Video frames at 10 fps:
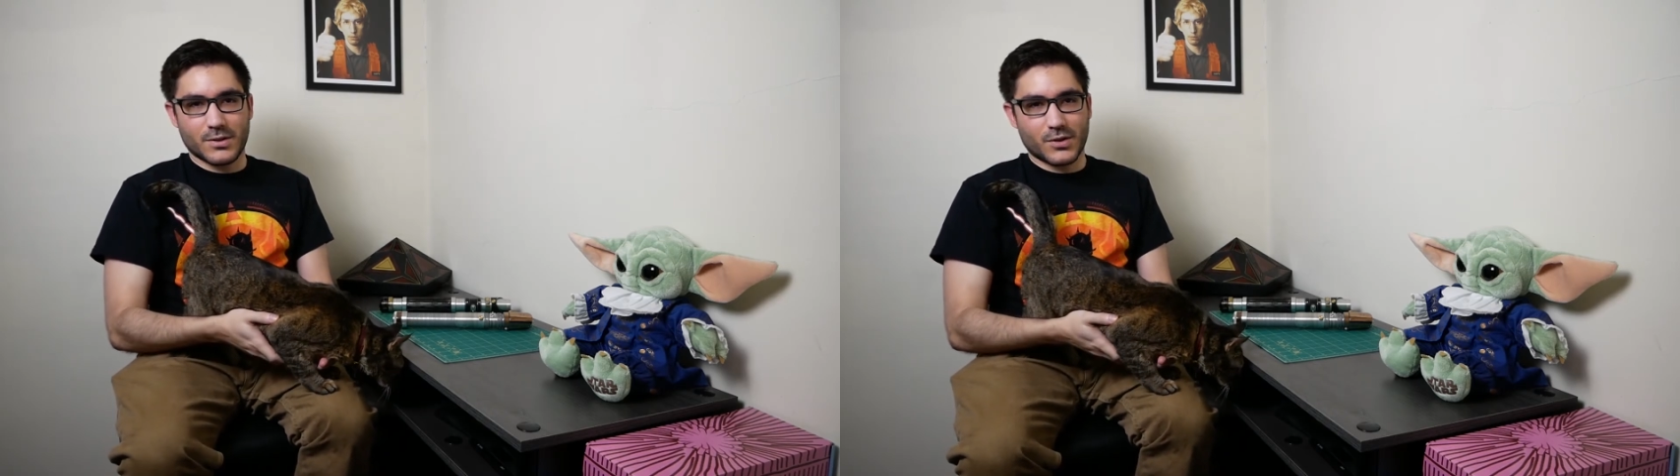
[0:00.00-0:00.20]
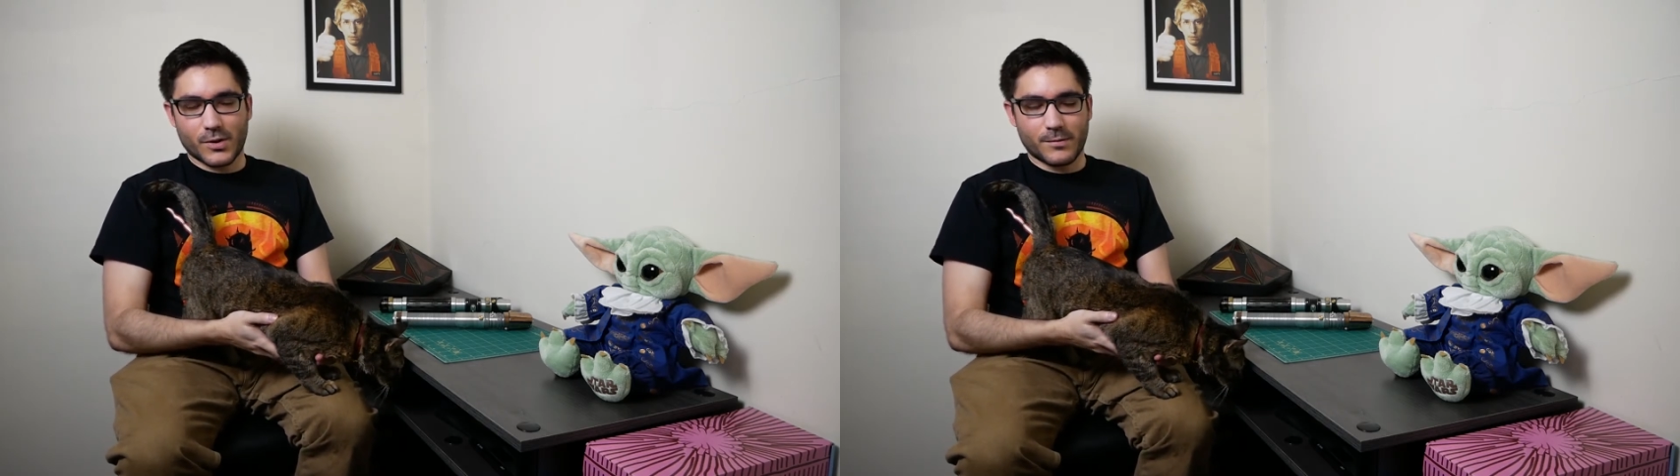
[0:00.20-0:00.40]

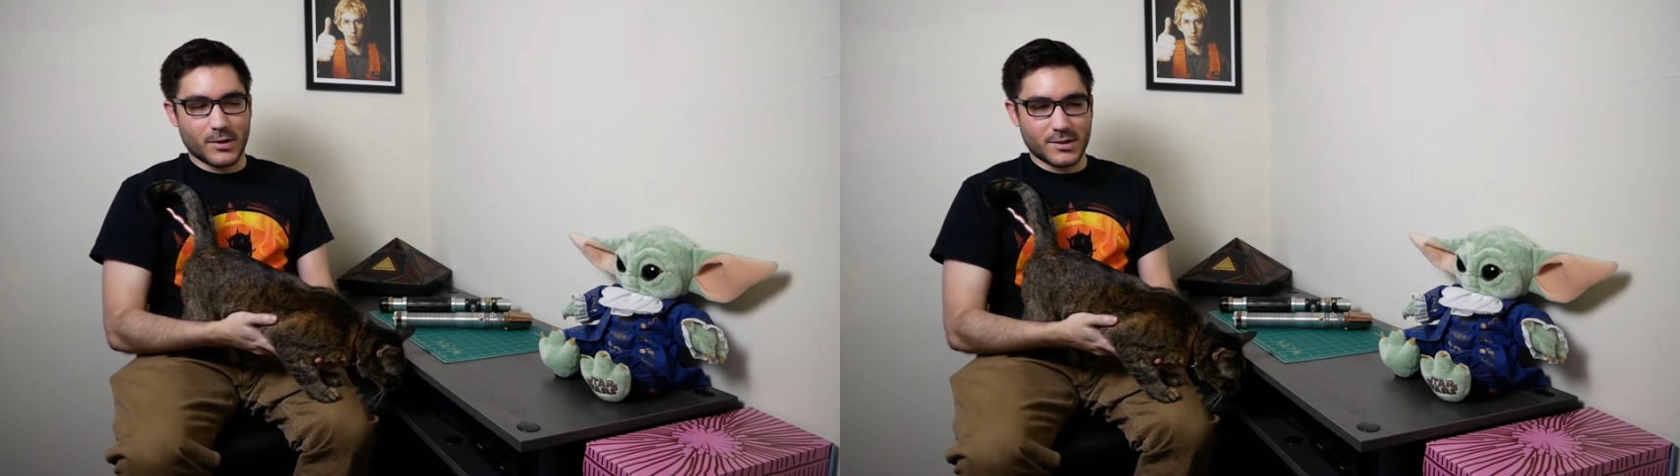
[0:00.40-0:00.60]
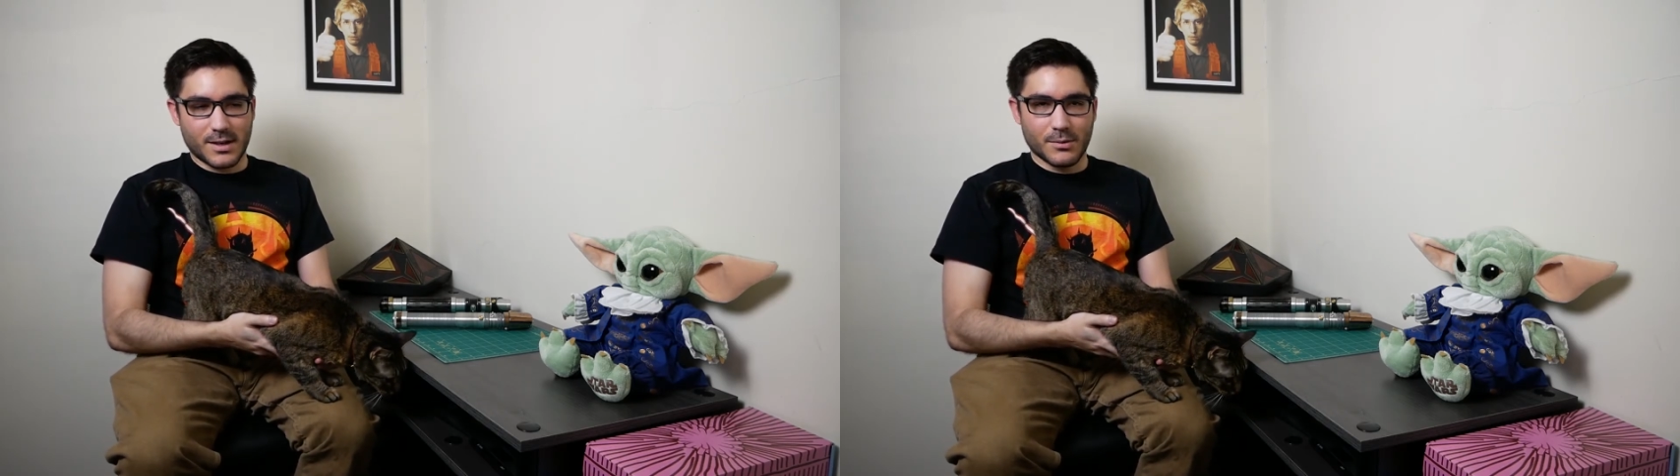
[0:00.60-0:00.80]
Starfall
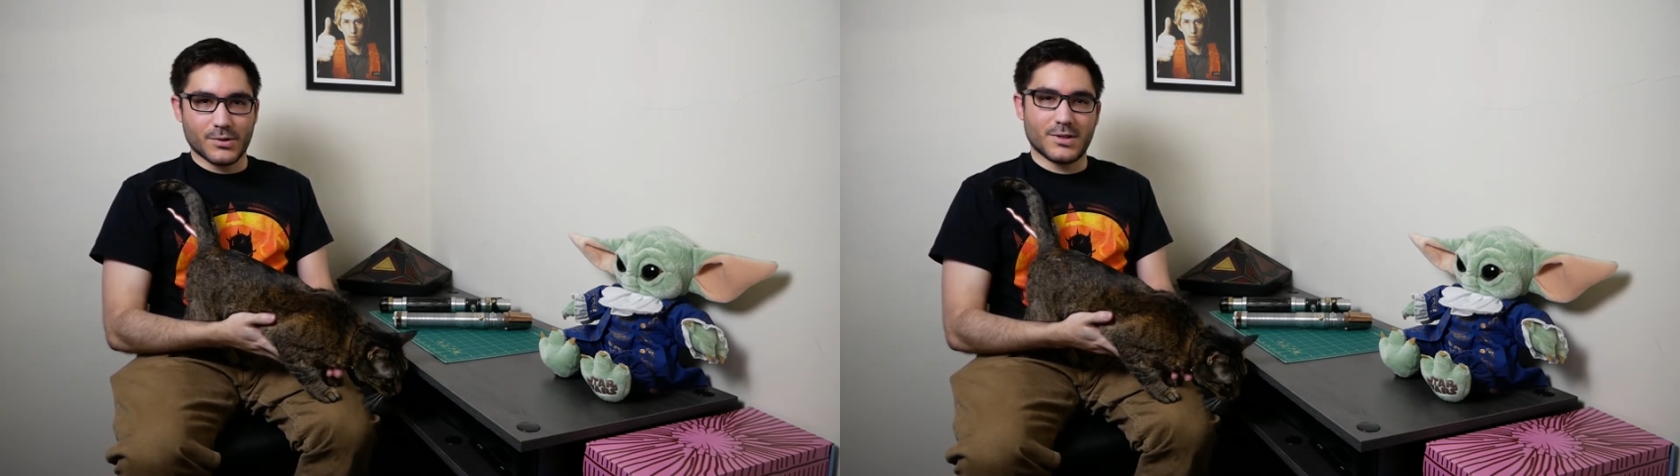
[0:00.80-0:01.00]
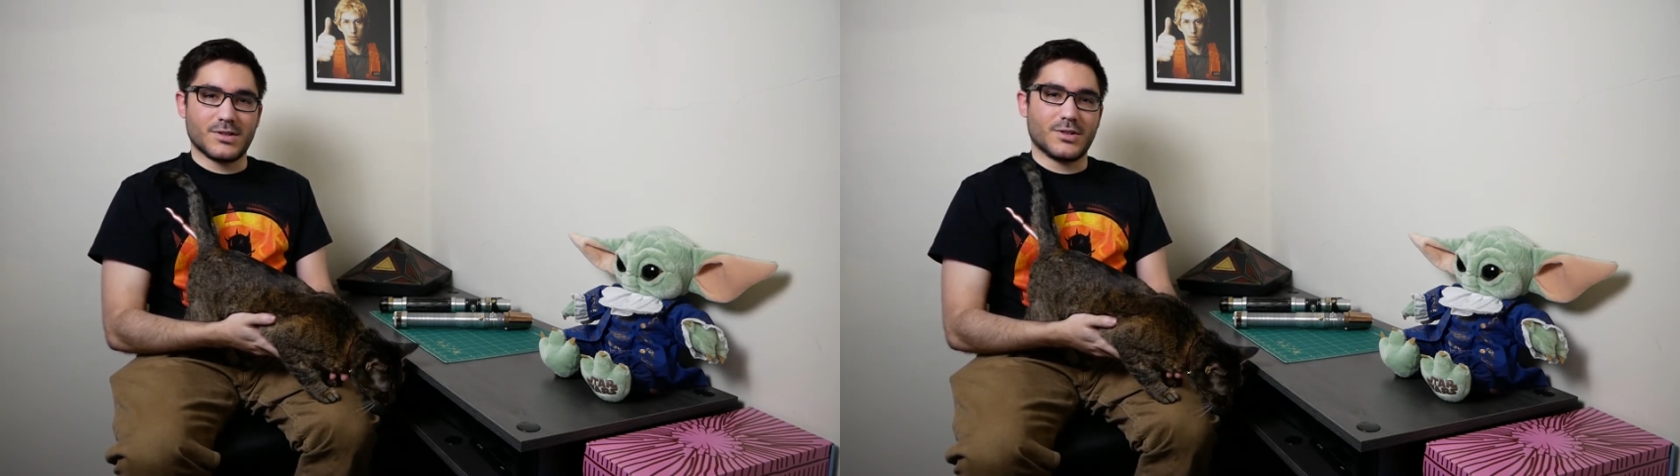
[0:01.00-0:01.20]
Sabers
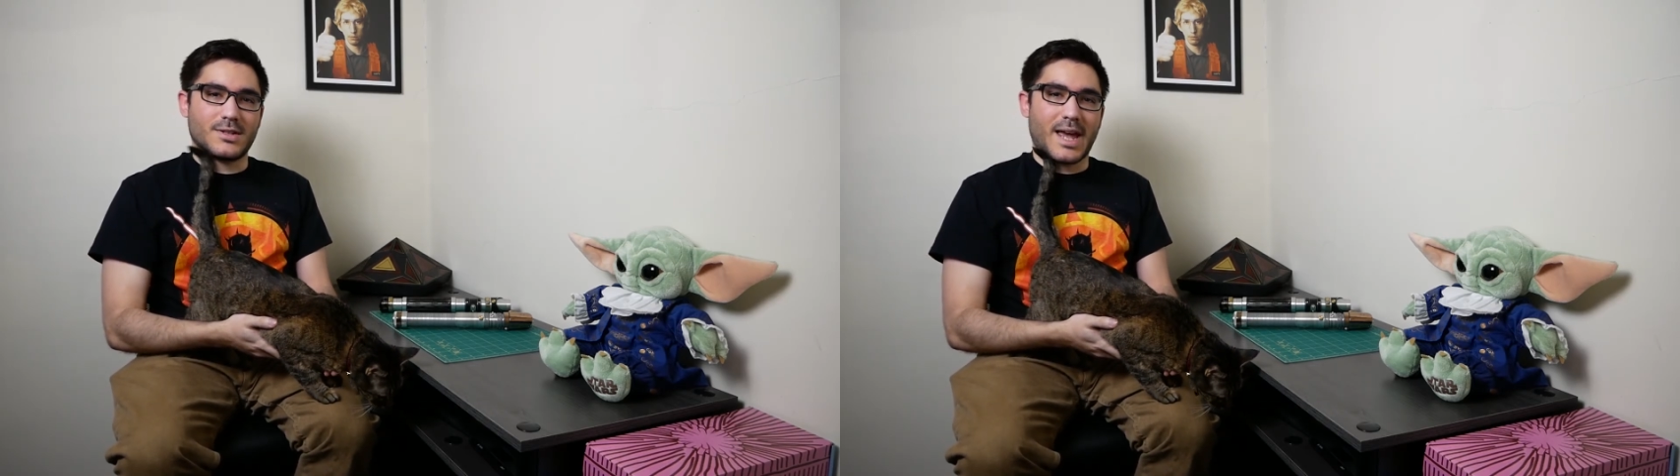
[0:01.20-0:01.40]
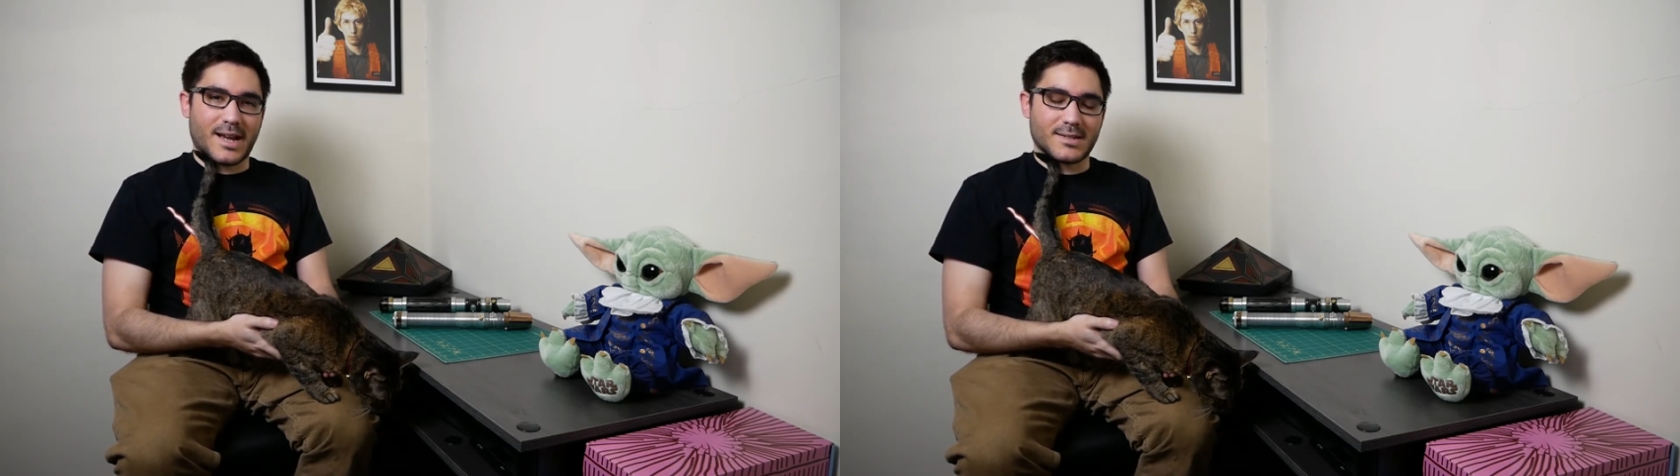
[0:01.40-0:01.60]
is just
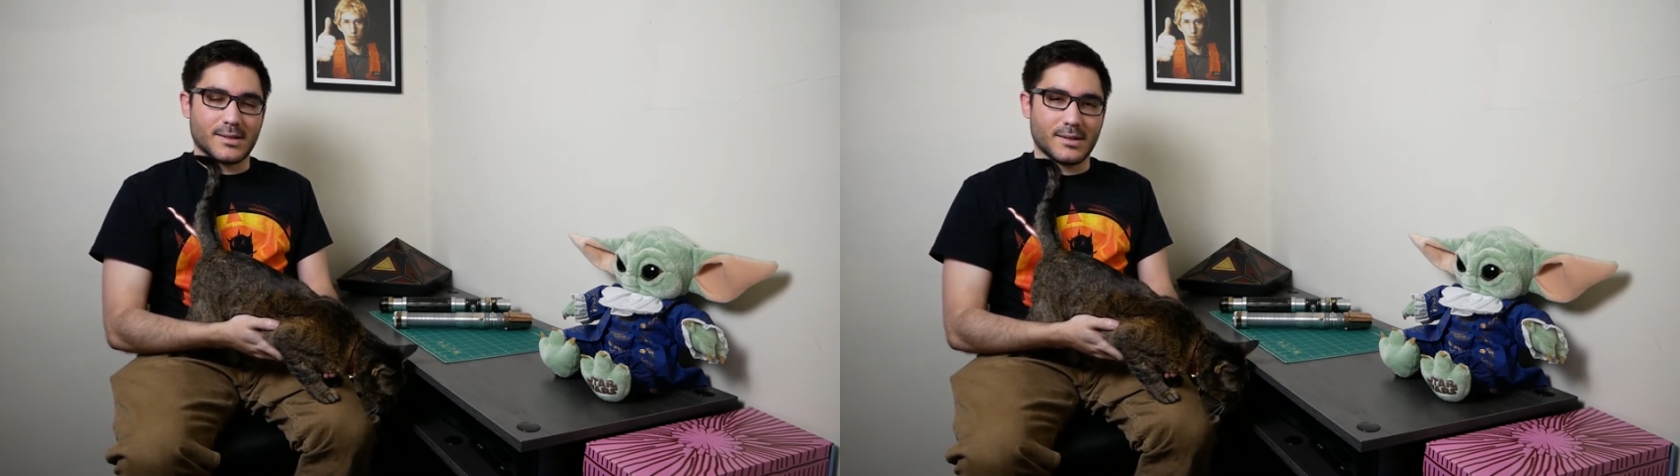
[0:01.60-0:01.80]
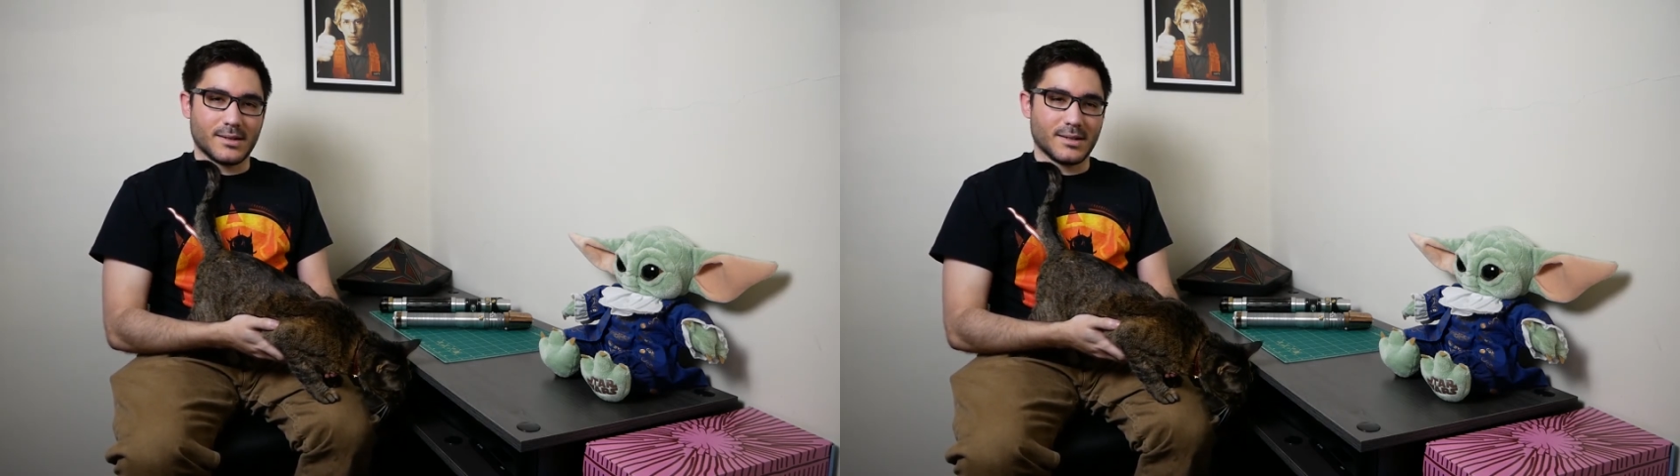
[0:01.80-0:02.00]

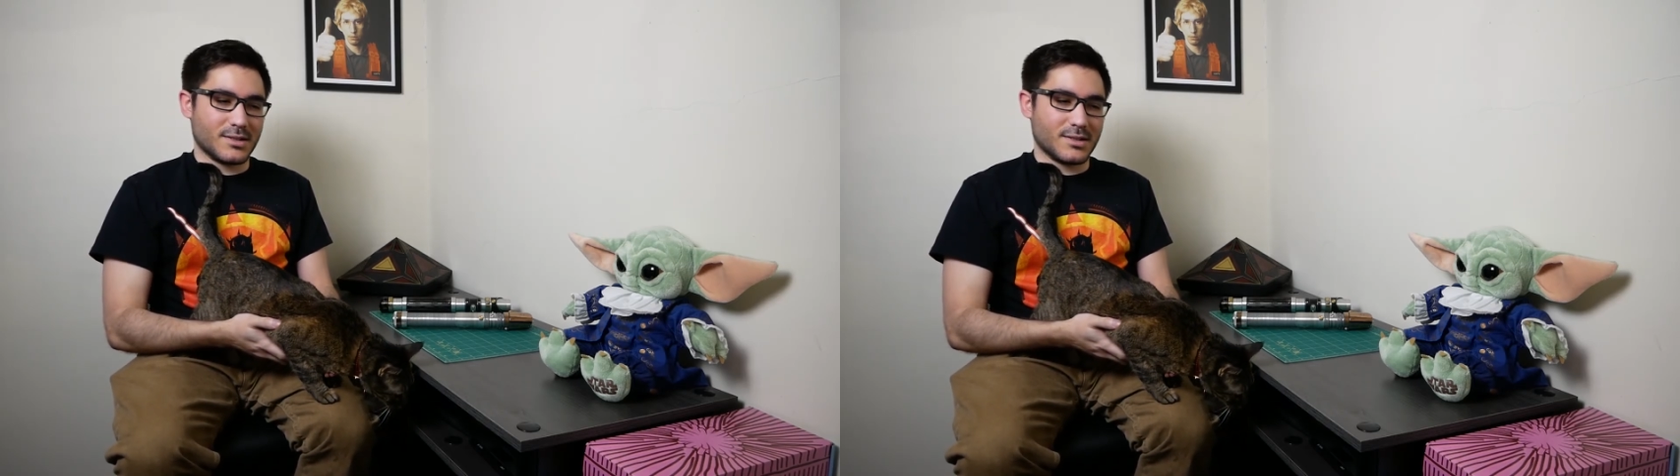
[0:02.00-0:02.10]
excellent.